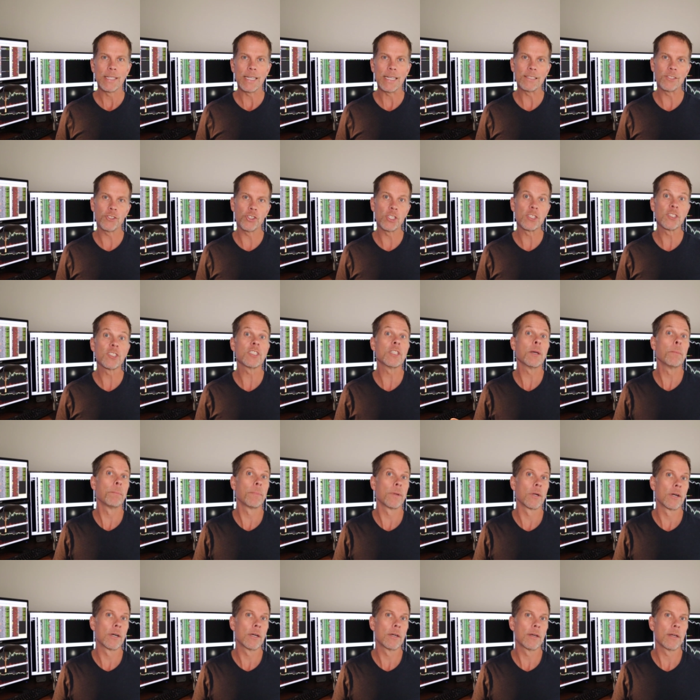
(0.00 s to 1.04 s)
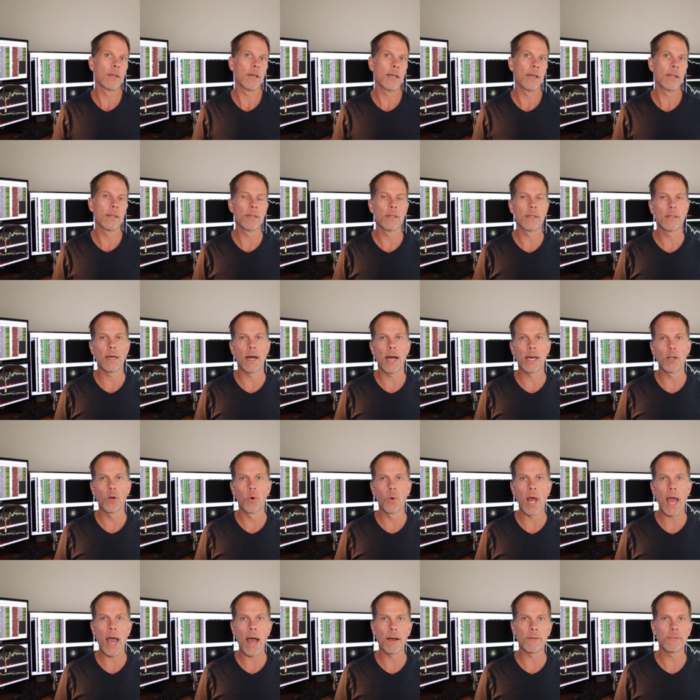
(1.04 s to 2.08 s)
it's just simpler and I
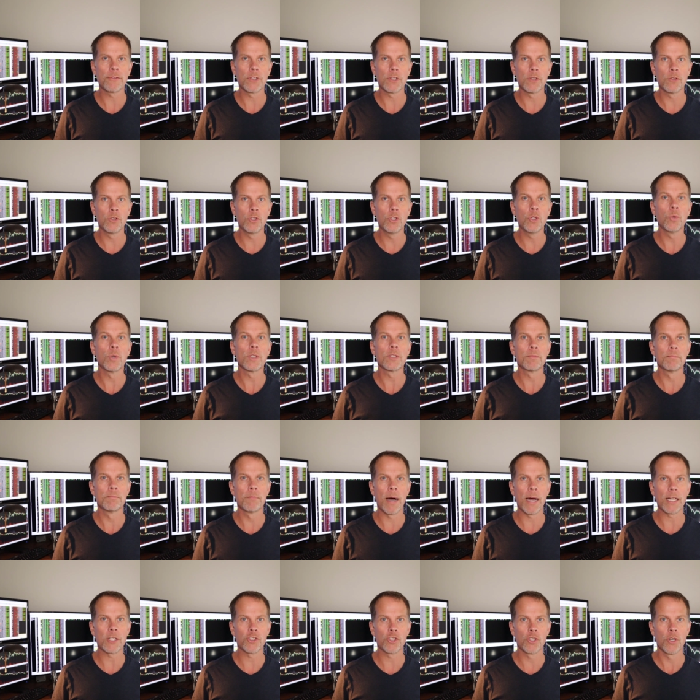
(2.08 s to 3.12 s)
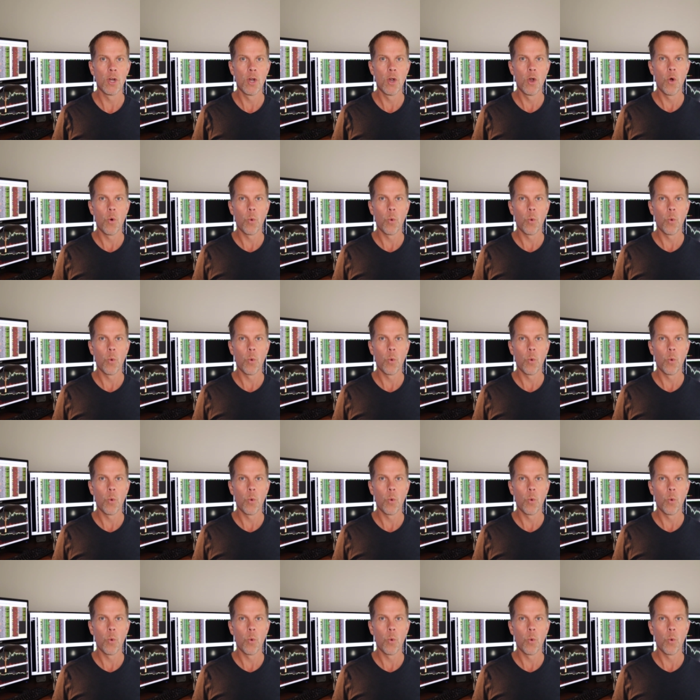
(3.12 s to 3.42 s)
don't have to do as much